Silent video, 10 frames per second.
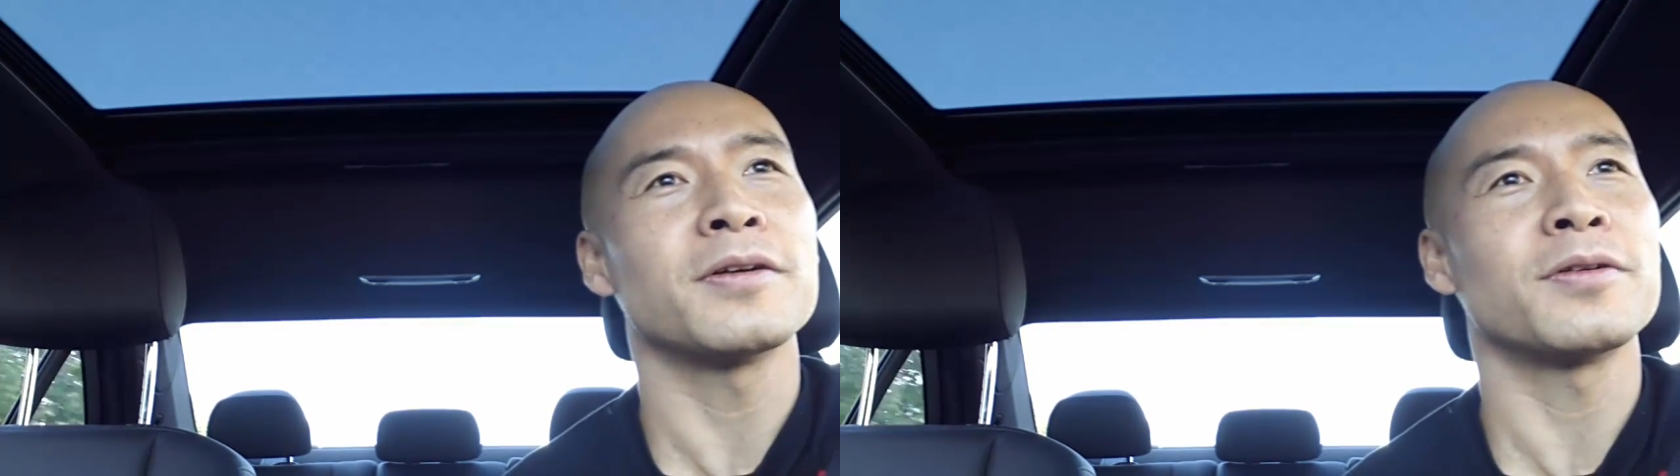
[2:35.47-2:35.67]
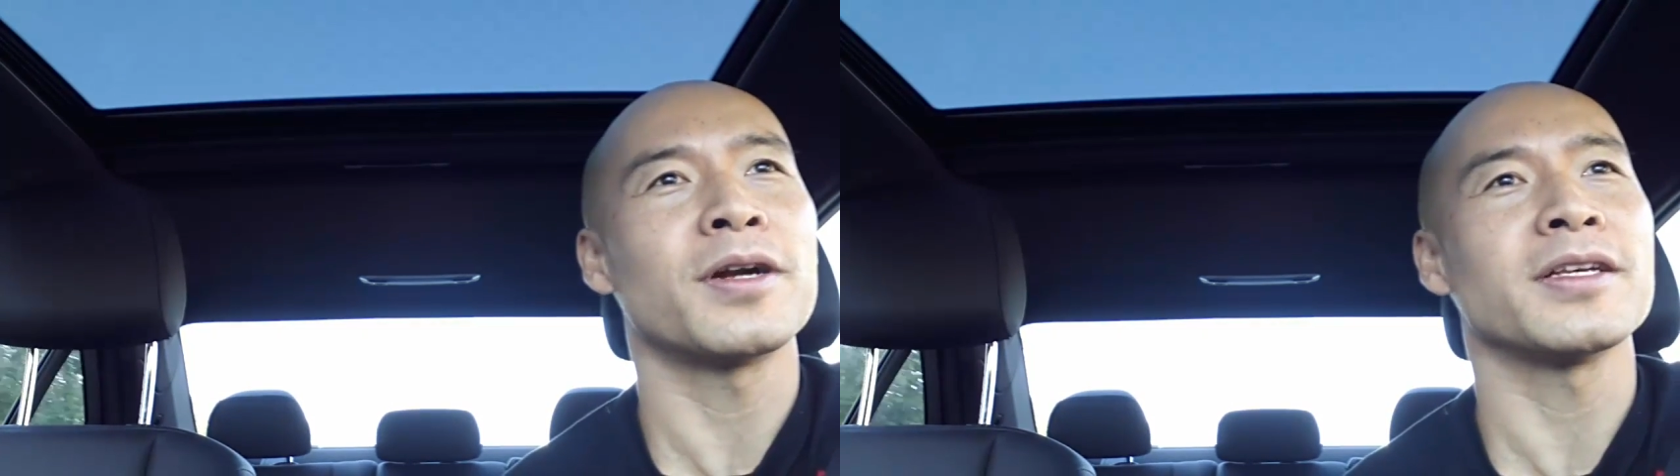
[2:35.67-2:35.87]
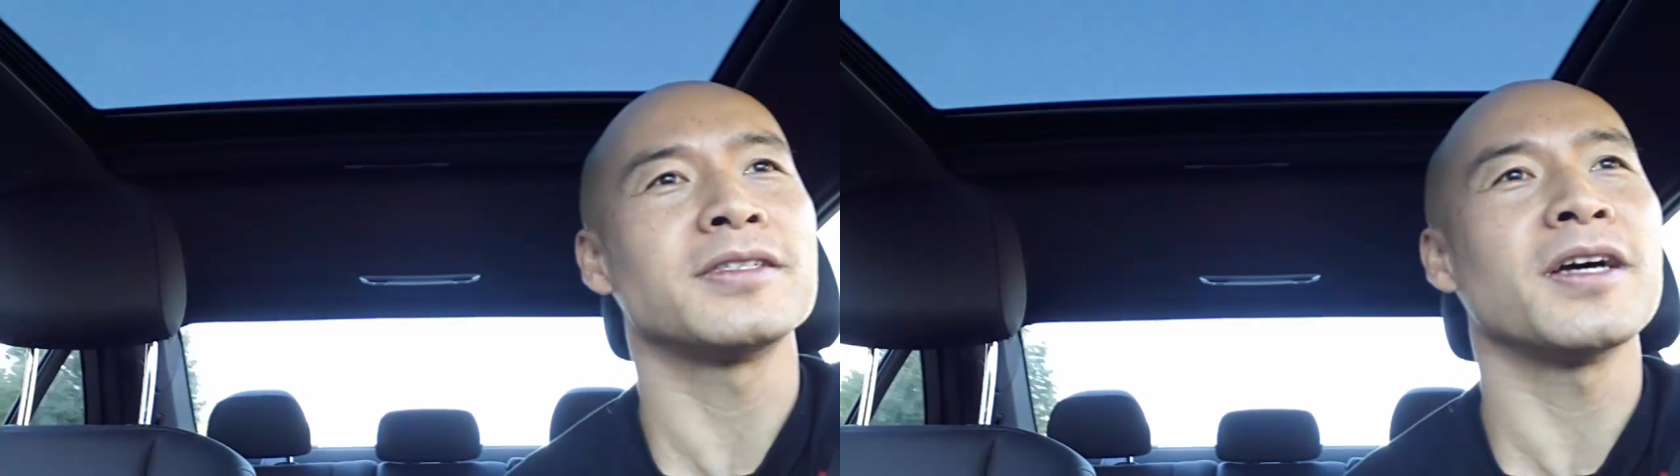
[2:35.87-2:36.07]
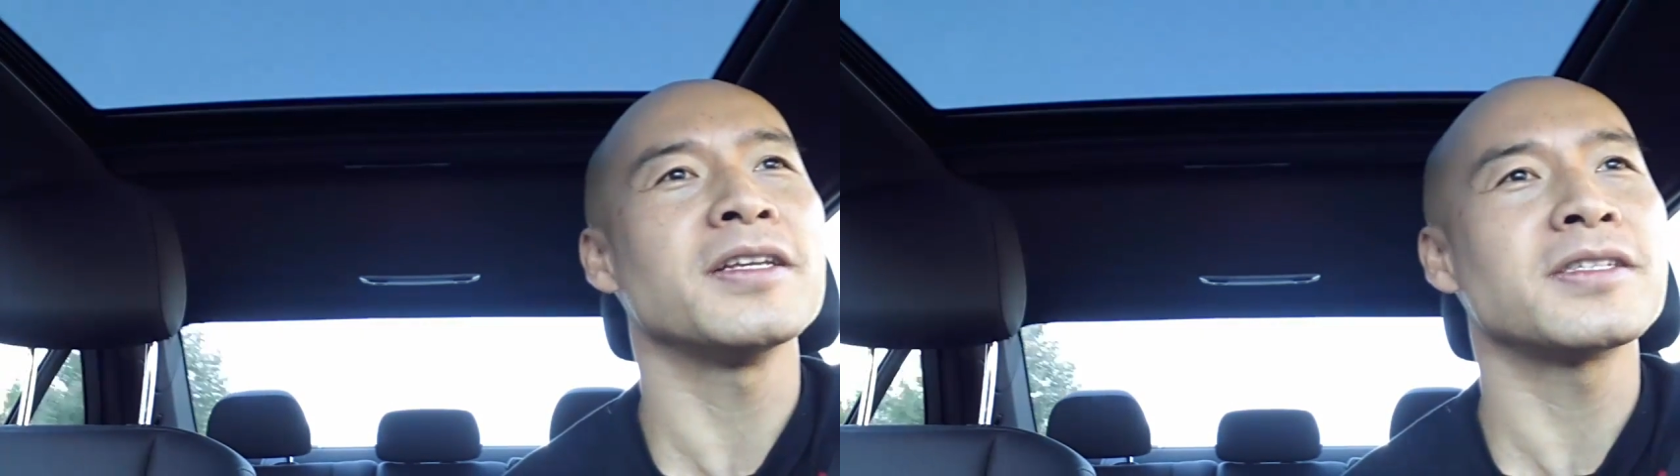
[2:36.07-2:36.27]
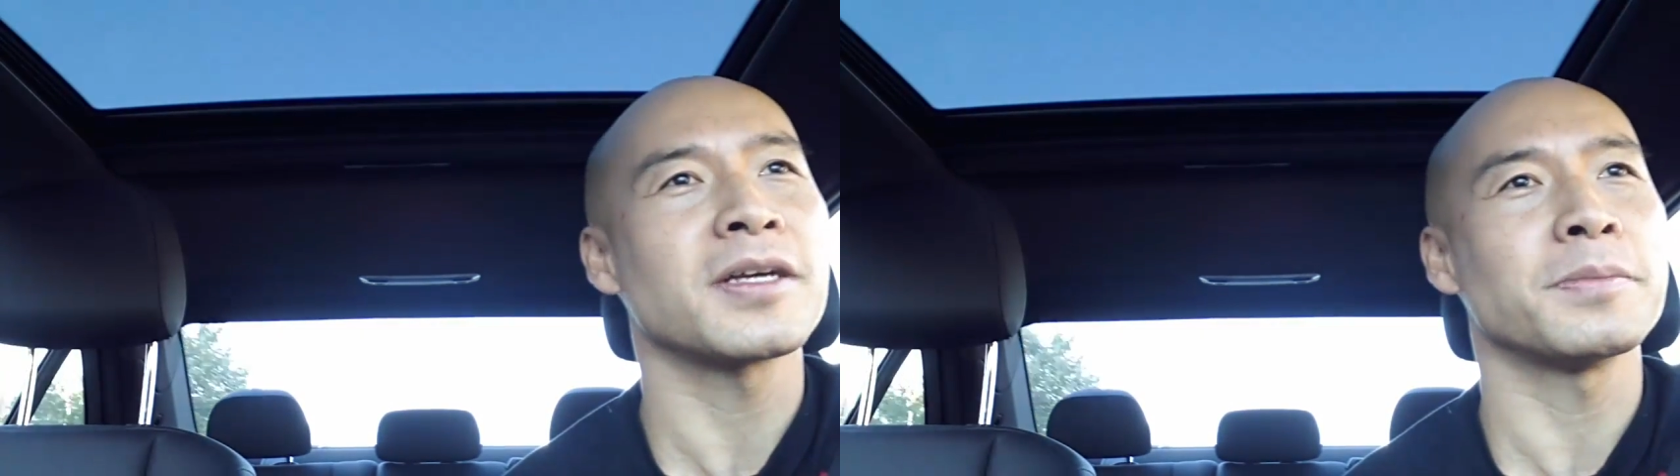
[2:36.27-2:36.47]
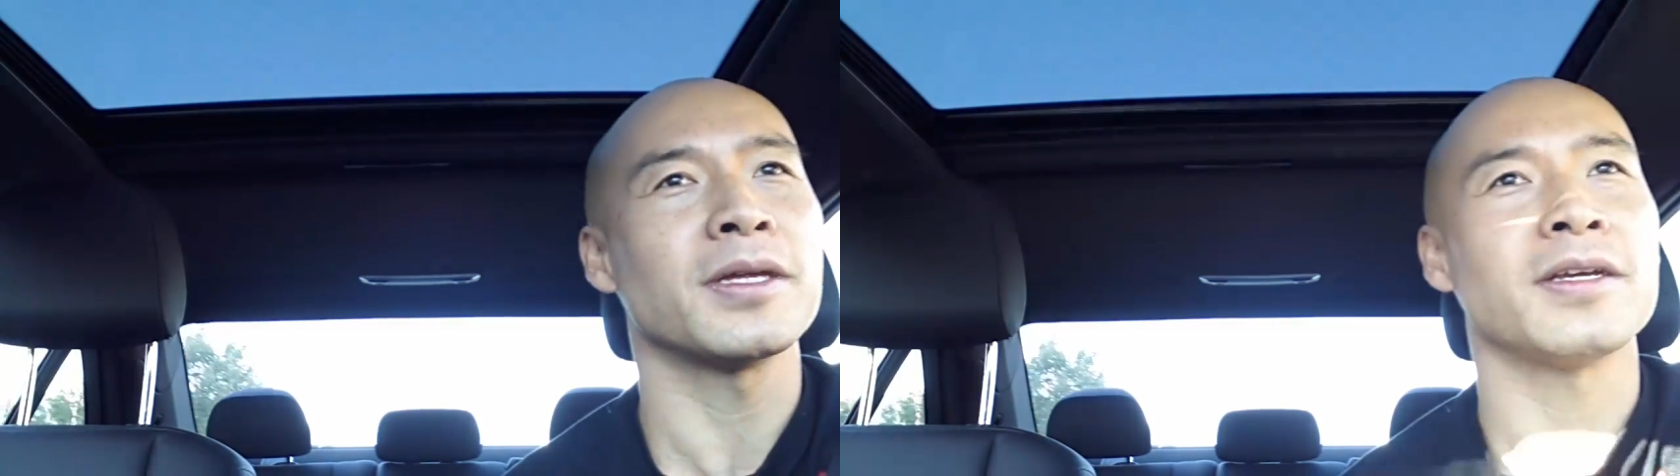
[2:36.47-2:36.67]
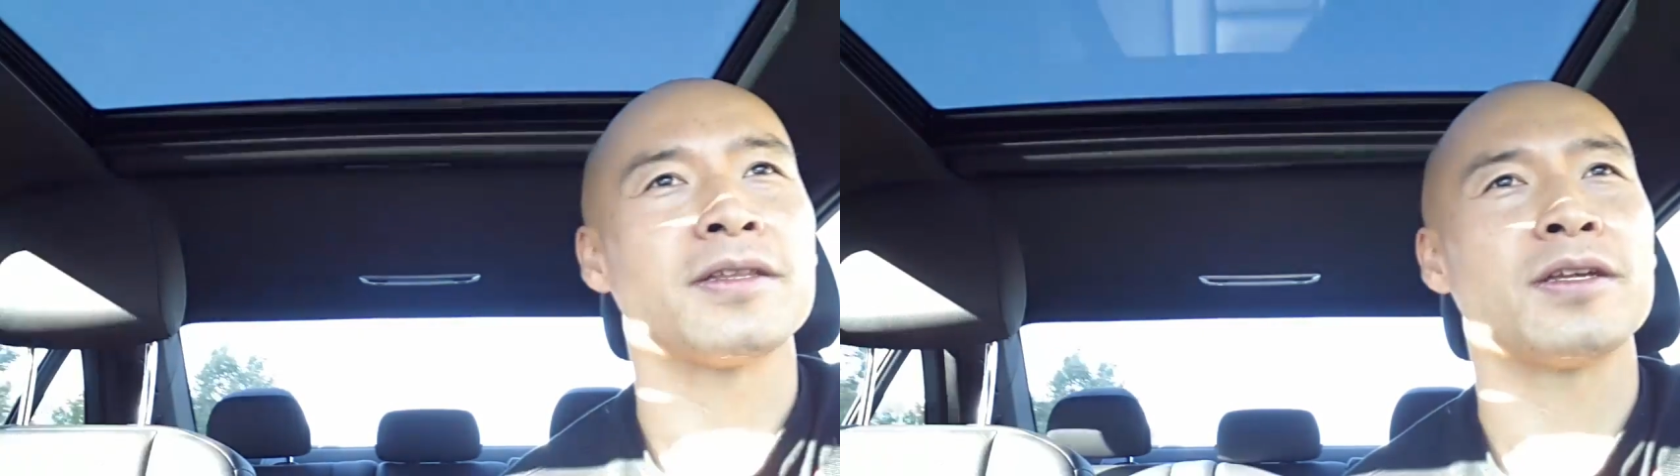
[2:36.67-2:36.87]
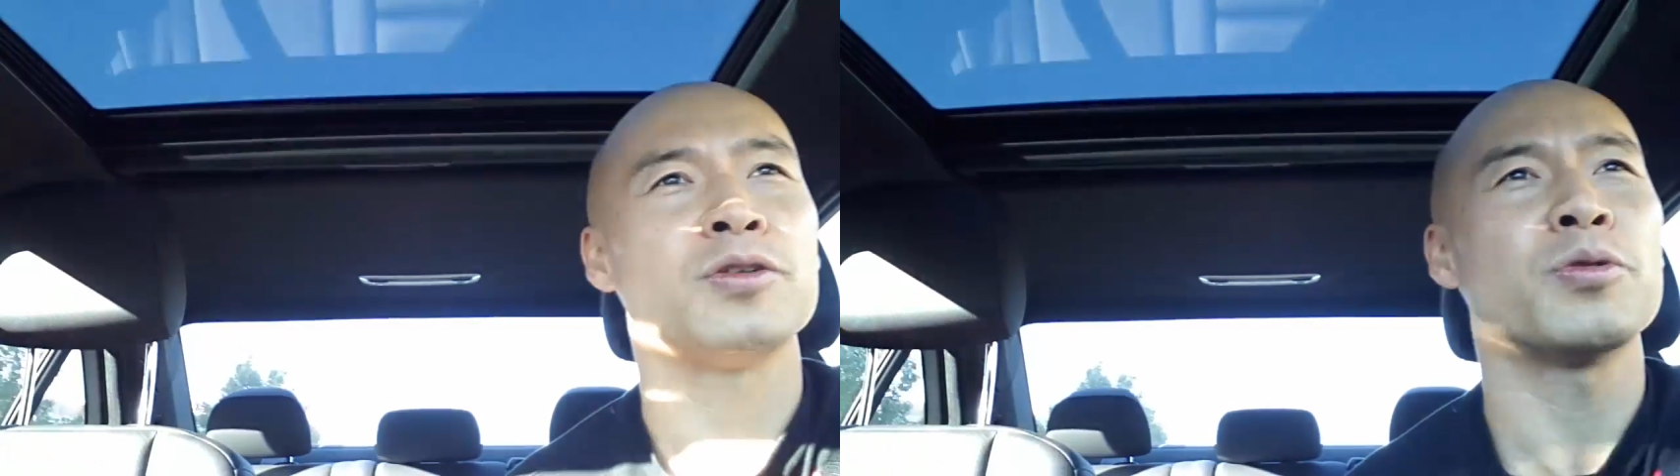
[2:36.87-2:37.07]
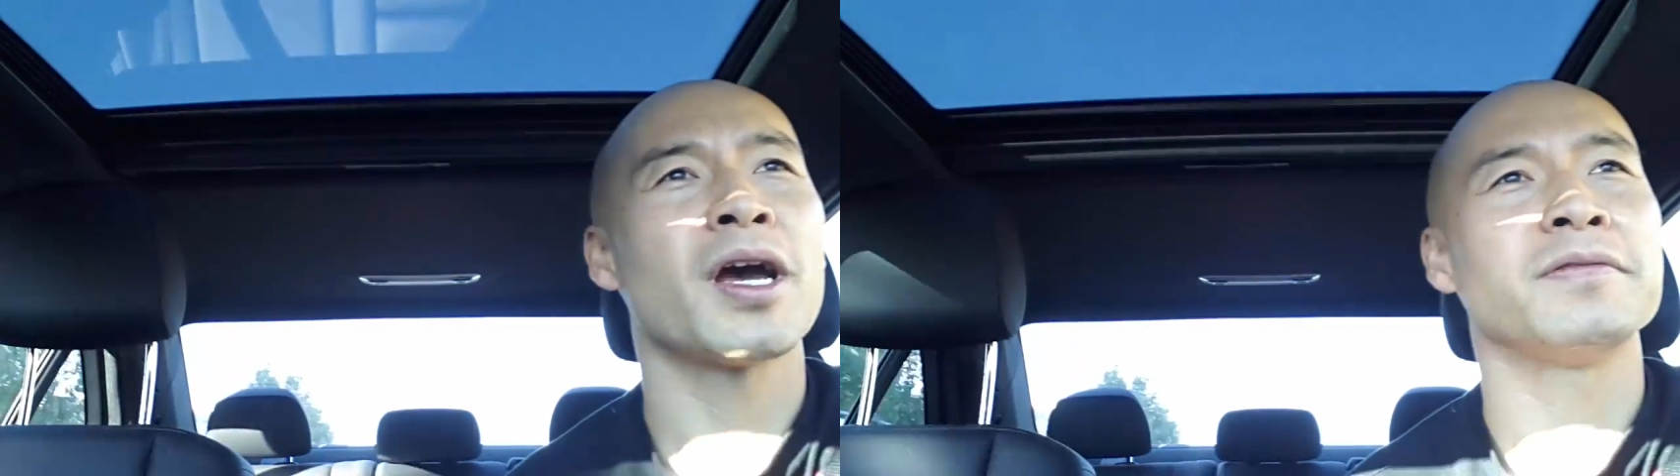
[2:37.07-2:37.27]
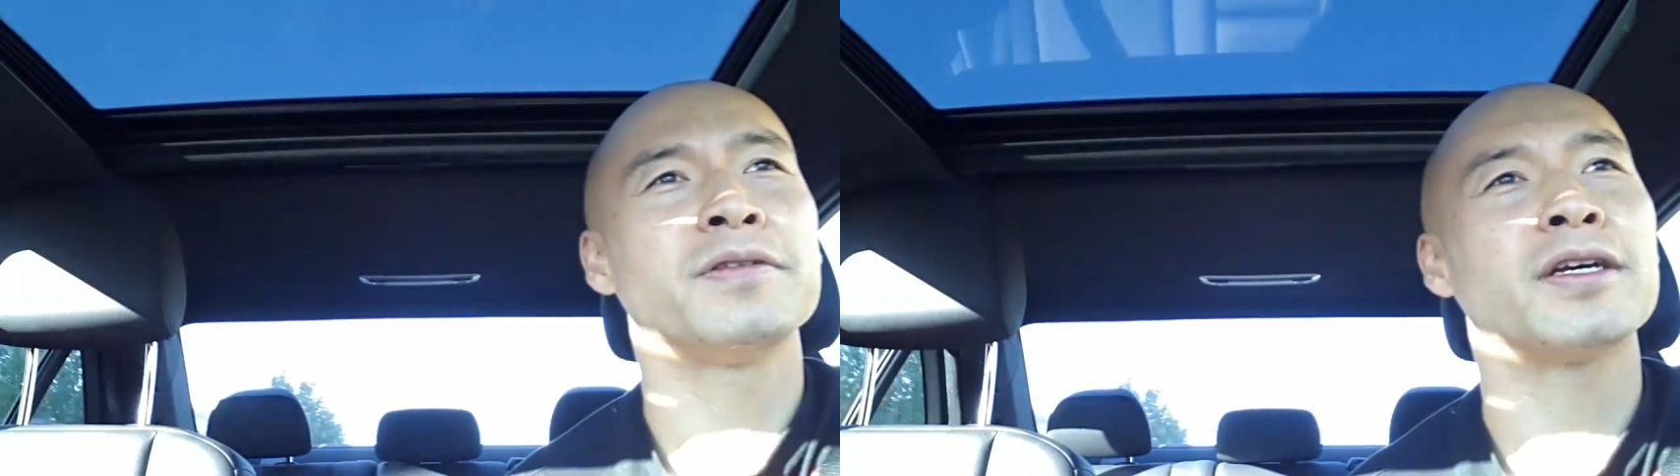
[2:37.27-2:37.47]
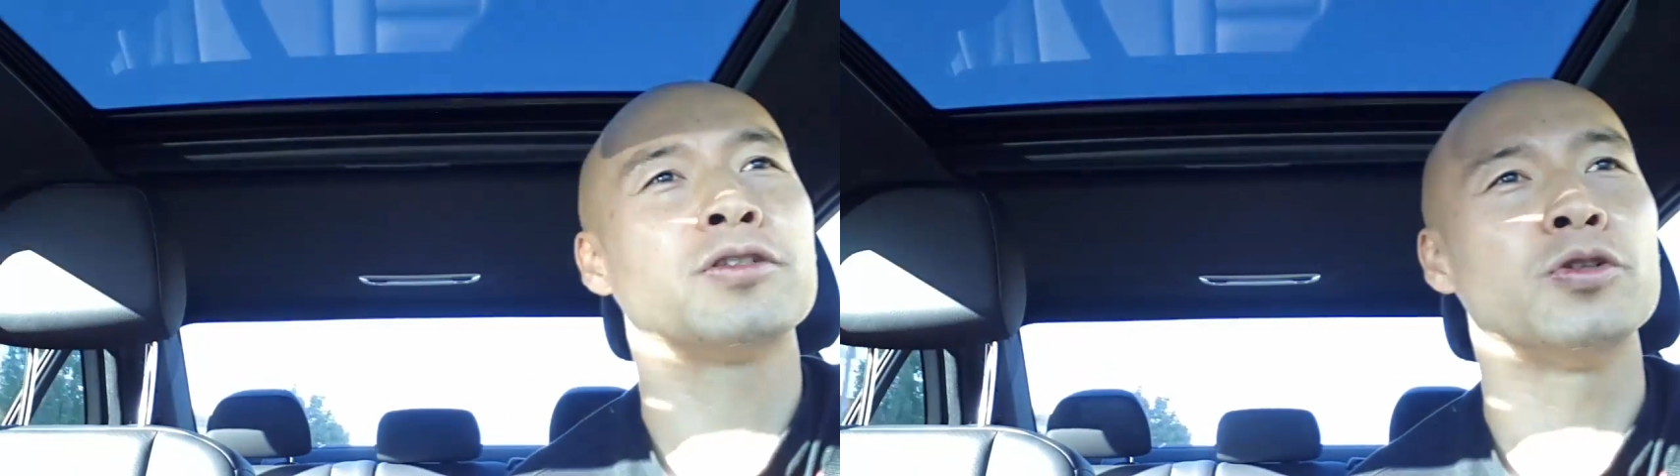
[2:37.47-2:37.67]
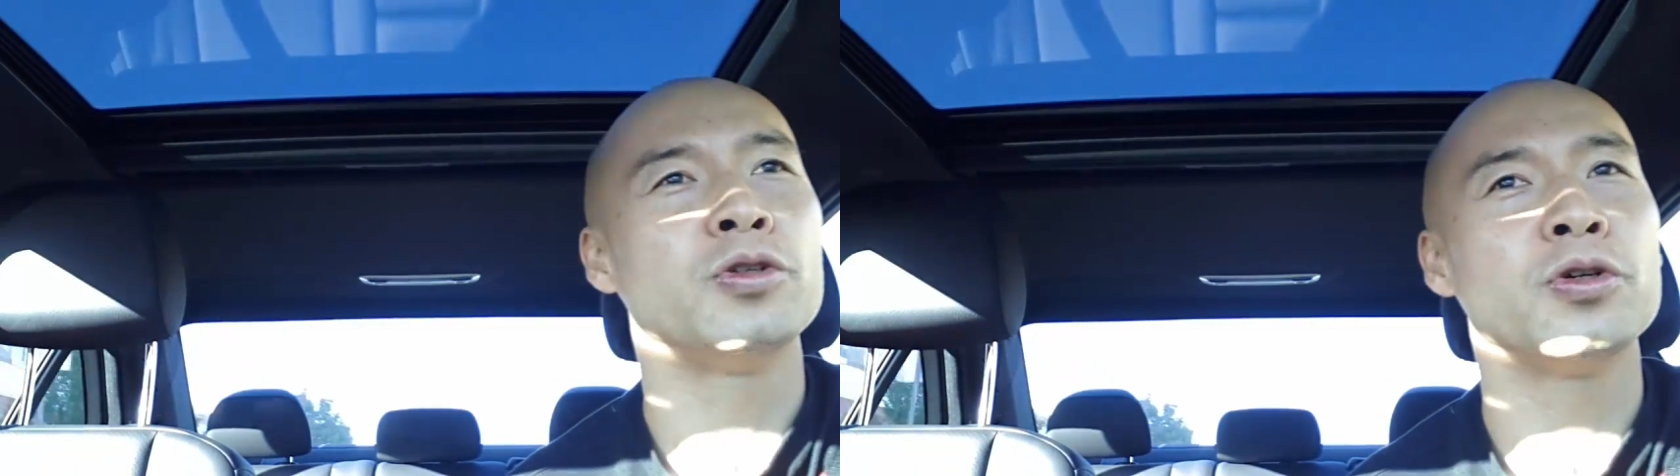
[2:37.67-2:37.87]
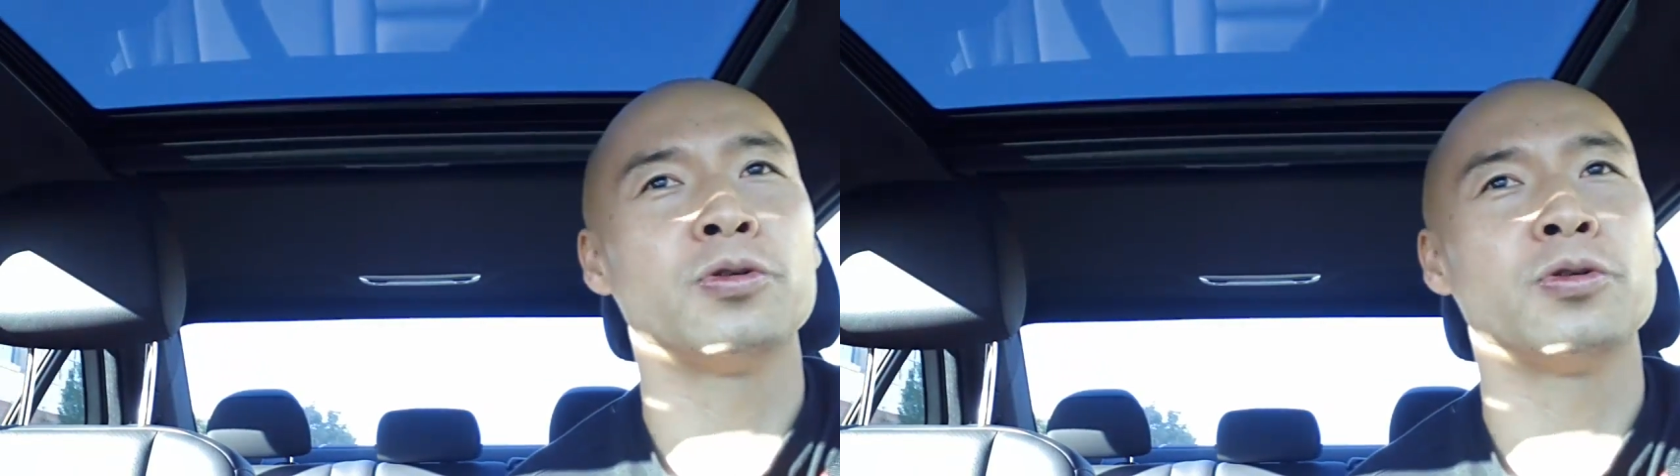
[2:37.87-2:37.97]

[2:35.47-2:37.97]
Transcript: or has done something that you have yet to do,